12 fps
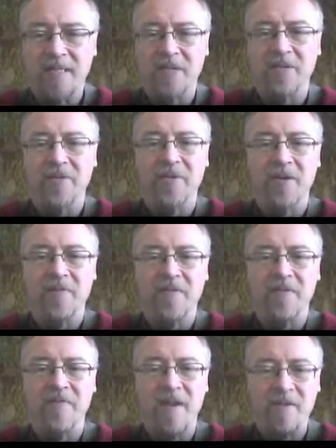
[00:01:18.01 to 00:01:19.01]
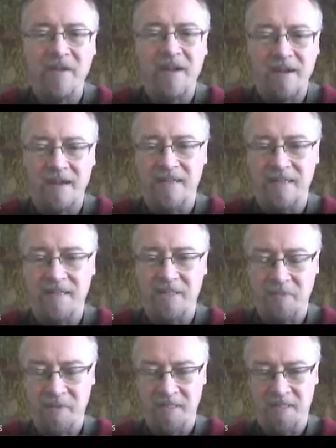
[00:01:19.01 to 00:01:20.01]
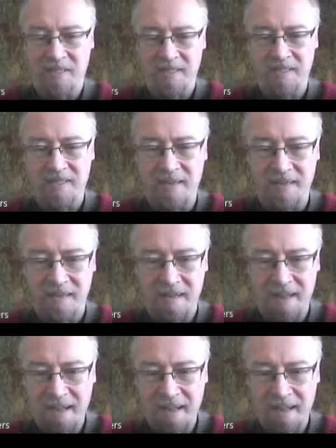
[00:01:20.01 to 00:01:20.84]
so he very kindly squeezes us in